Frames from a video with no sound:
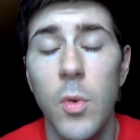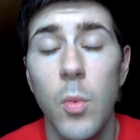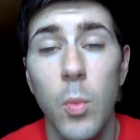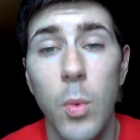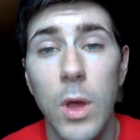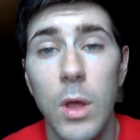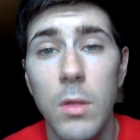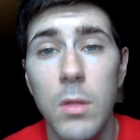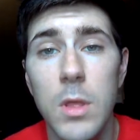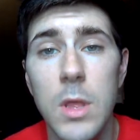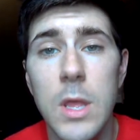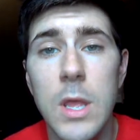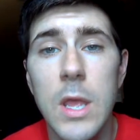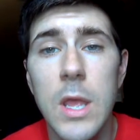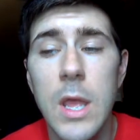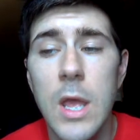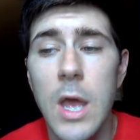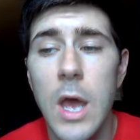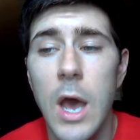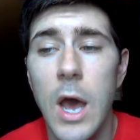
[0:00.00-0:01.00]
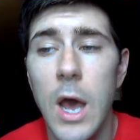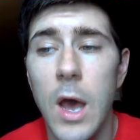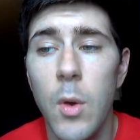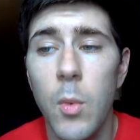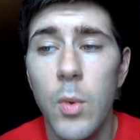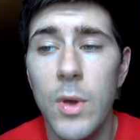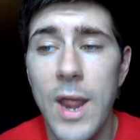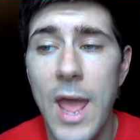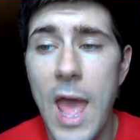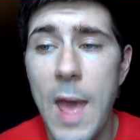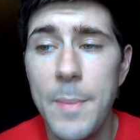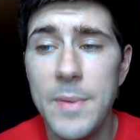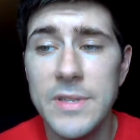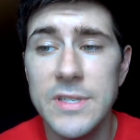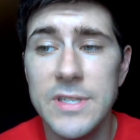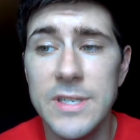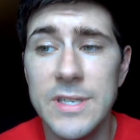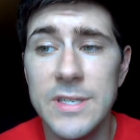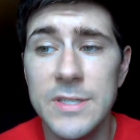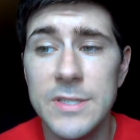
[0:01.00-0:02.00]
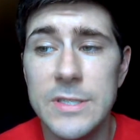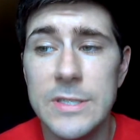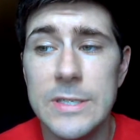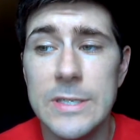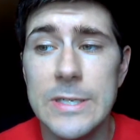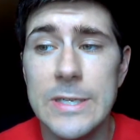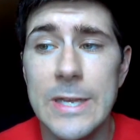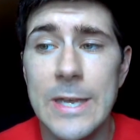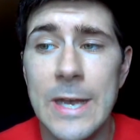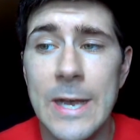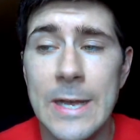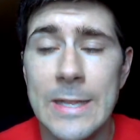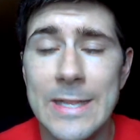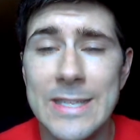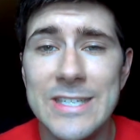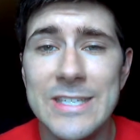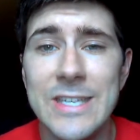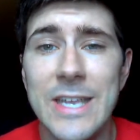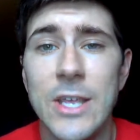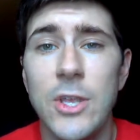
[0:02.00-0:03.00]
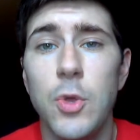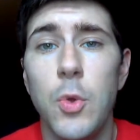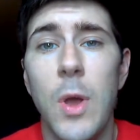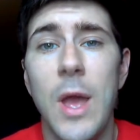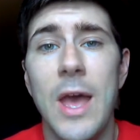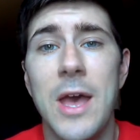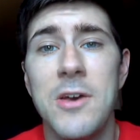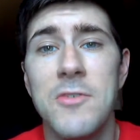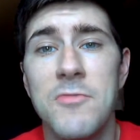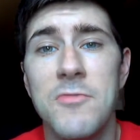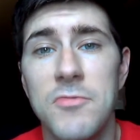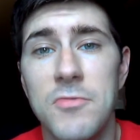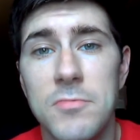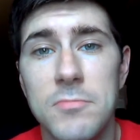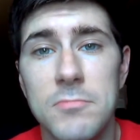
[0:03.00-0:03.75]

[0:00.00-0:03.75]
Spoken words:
Well, what happens is, let's say you have